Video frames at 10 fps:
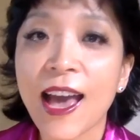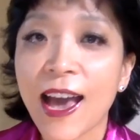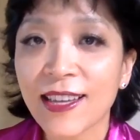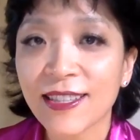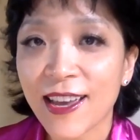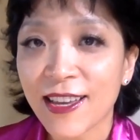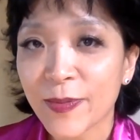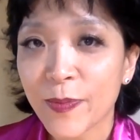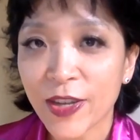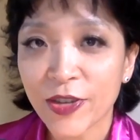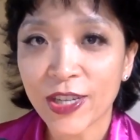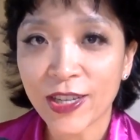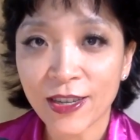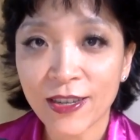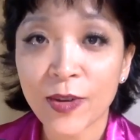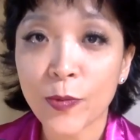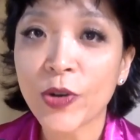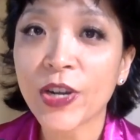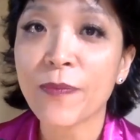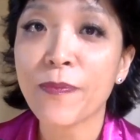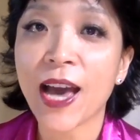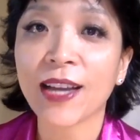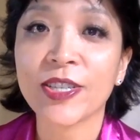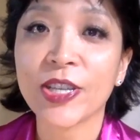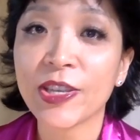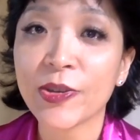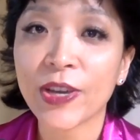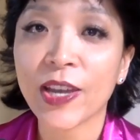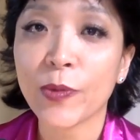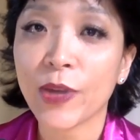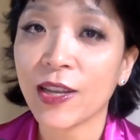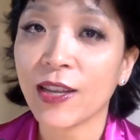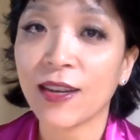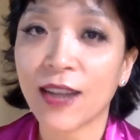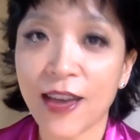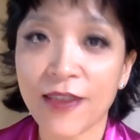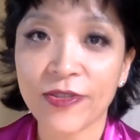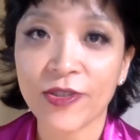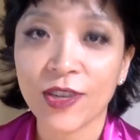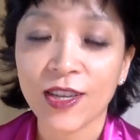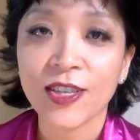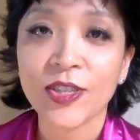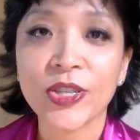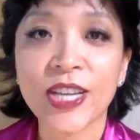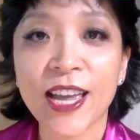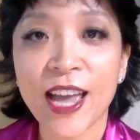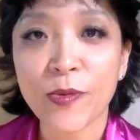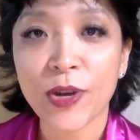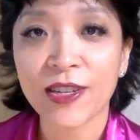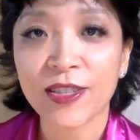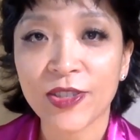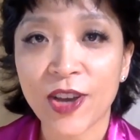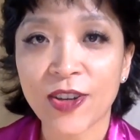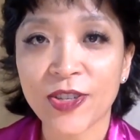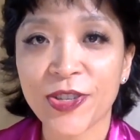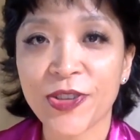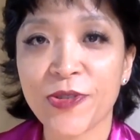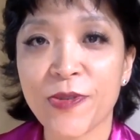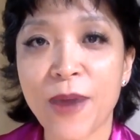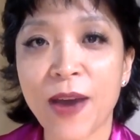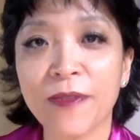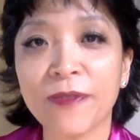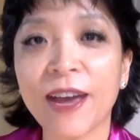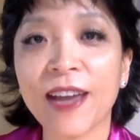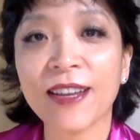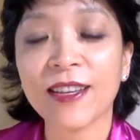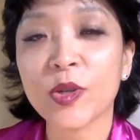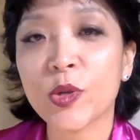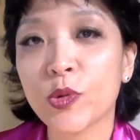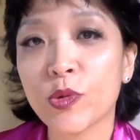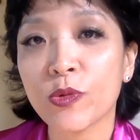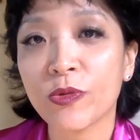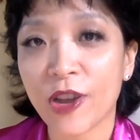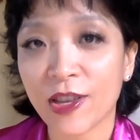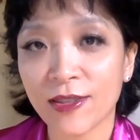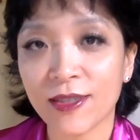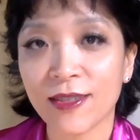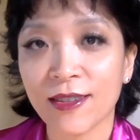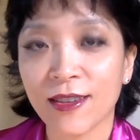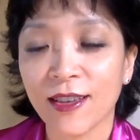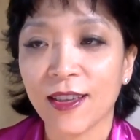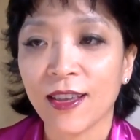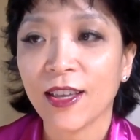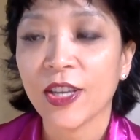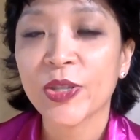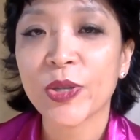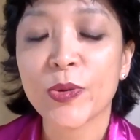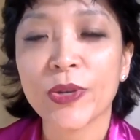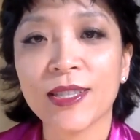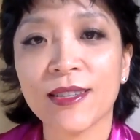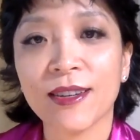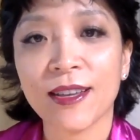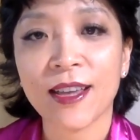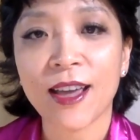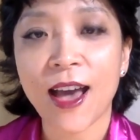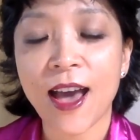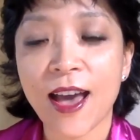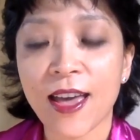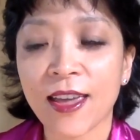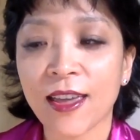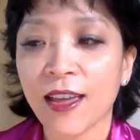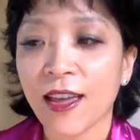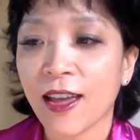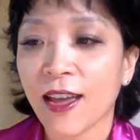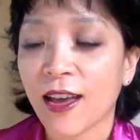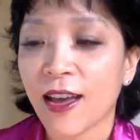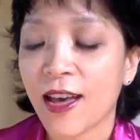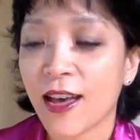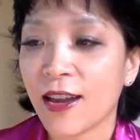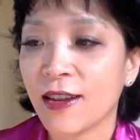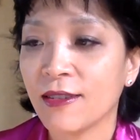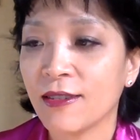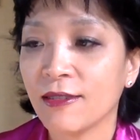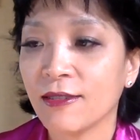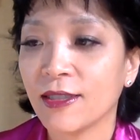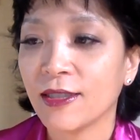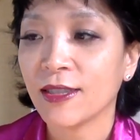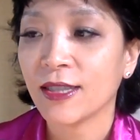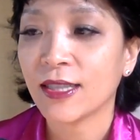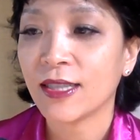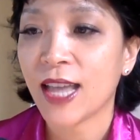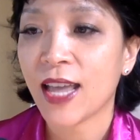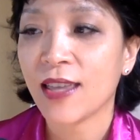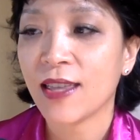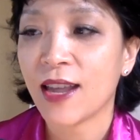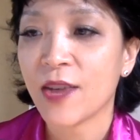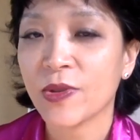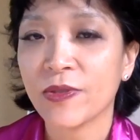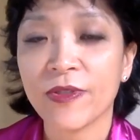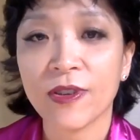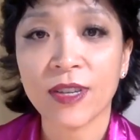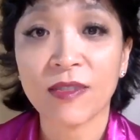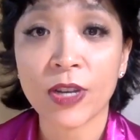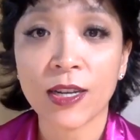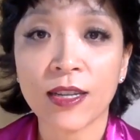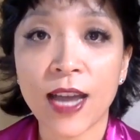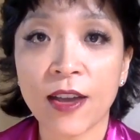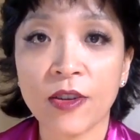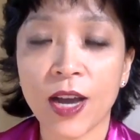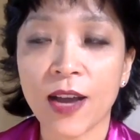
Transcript: Hi there, it's Petra Dieter, and welcome back to You Can Win in Life. Today, I wanted to talk to you about finding true friends. So recently, I had a day that I was feeling really down.